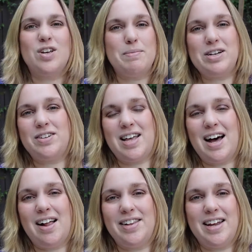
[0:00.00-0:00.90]
So I mentioned The
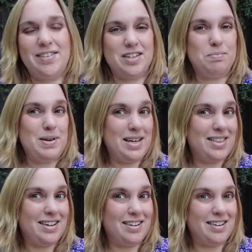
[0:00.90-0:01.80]
Holiday, and this beat
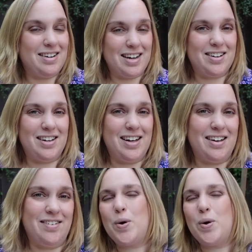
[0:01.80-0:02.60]
that Nicola